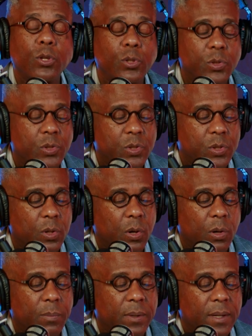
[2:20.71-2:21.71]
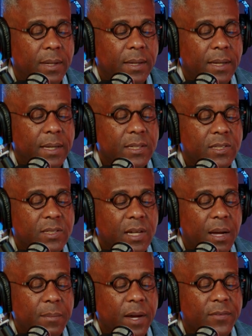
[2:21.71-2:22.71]
usurp
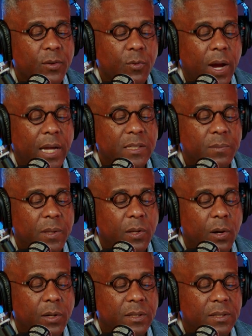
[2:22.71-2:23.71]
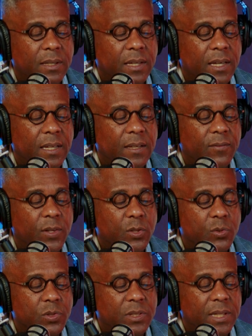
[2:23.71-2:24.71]
some of the rights belonging to the
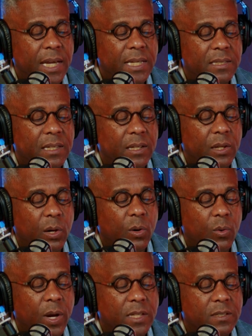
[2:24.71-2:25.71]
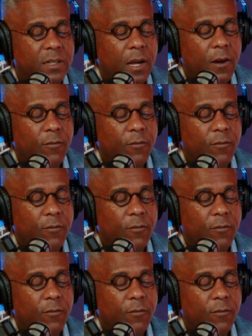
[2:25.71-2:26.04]
individual states in their quest